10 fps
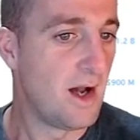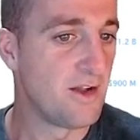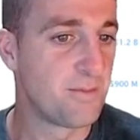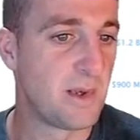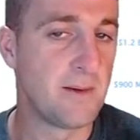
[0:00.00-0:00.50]

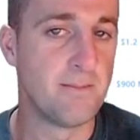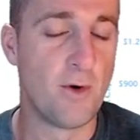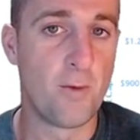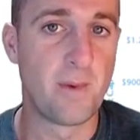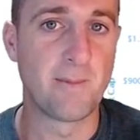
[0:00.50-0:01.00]
as
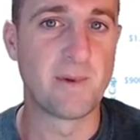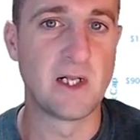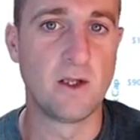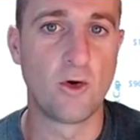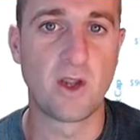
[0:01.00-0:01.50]
more people
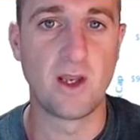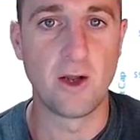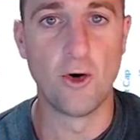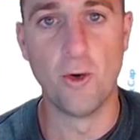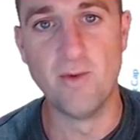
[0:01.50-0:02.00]
are locking
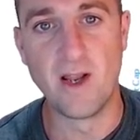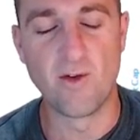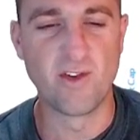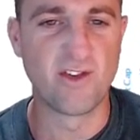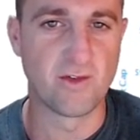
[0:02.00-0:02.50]
it up, then
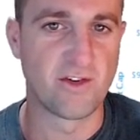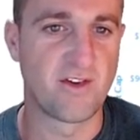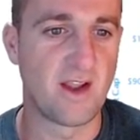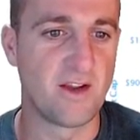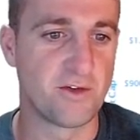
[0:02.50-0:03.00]
obviously the
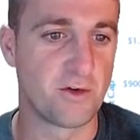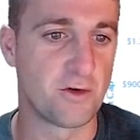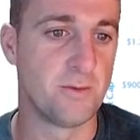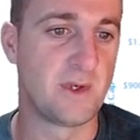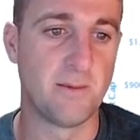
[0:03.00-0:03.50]
staking is going to
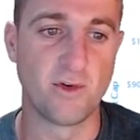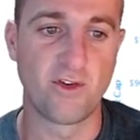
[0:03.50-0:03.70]
come down.